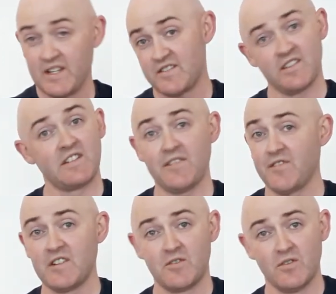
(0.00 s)
is to
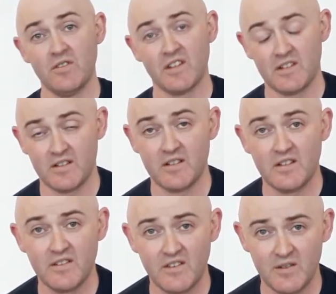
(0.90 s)
definitely do
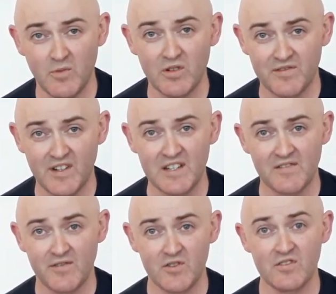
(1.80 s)
the more
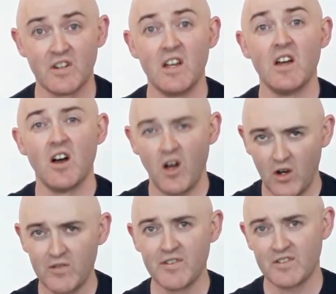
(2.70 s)
advanced version
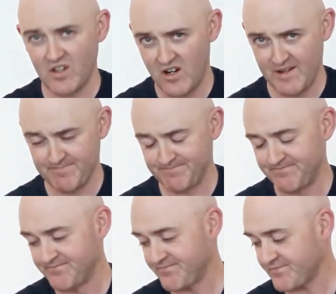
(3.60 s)
over time.
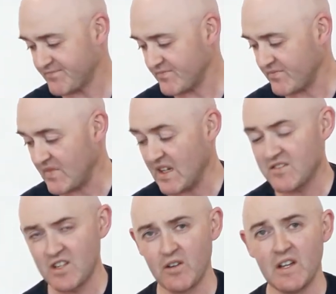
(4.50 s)

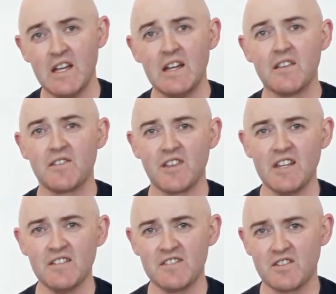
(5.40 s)
So
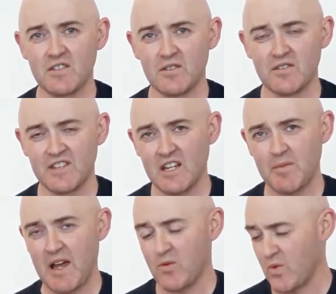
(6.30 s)
things to think
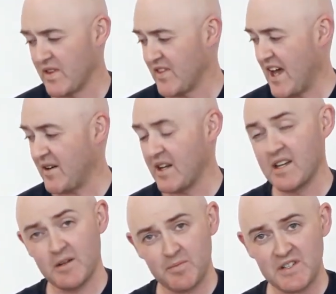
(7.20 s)
about with that
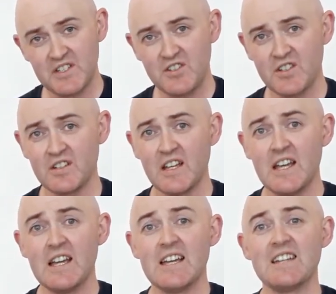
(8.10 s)
position
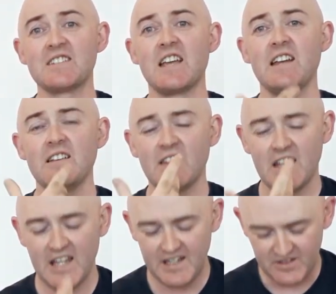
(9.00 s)
is getting the
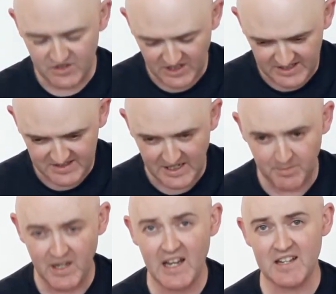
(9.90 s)
head and chest
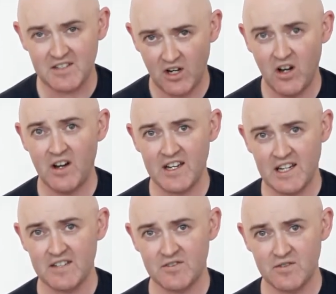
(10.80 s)
up as high
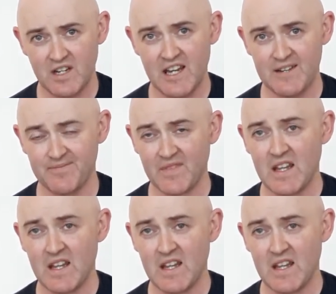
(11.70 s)
as you can.